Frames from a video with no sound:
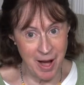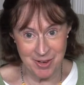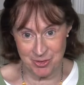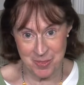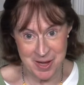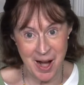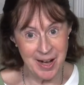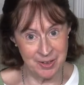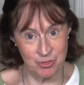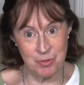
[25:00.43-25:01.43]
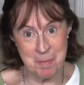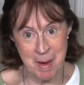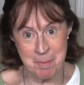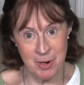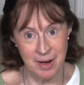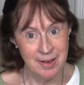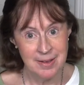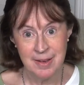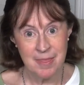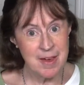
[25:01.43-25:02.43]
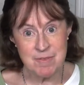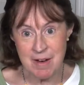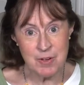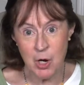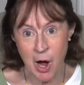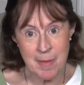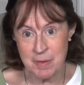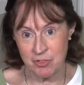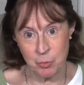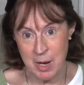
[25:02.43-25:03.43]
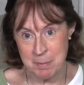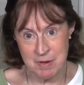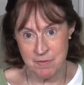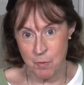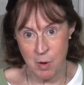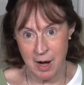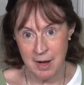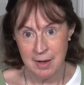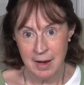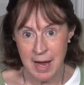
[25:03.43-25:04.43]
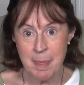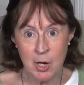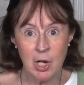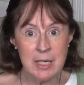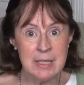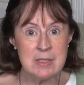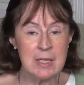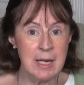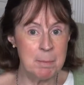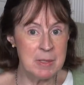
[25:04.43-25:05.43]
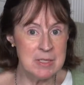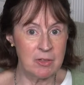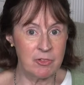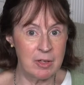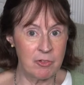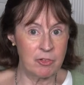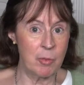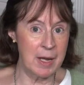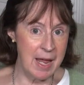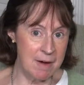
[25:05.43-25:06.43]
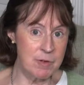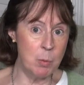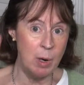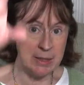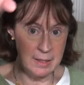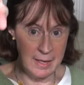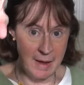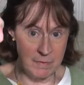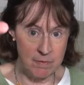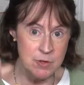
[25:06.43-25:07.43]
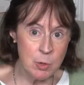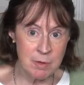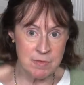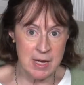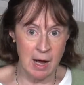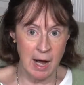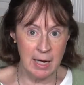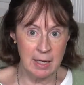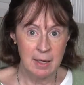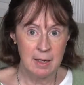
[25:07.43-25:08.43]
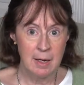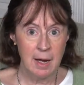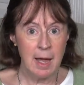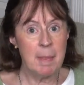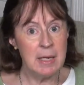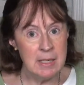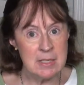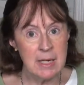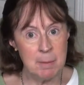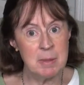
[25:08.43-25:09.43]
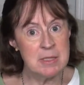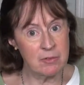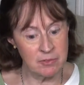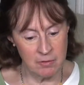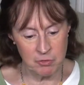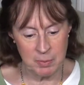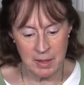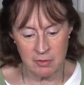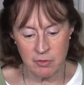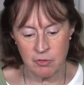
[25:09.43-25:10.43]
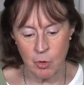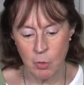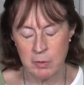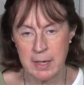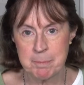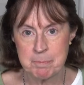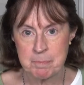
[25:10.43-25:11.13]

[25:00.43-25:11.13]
eyes on the ark because remember, They've never gone this way before, and they're going to need to keep a distance so that everyone can have a view of the ark, and they need to keep a distance because it's holy.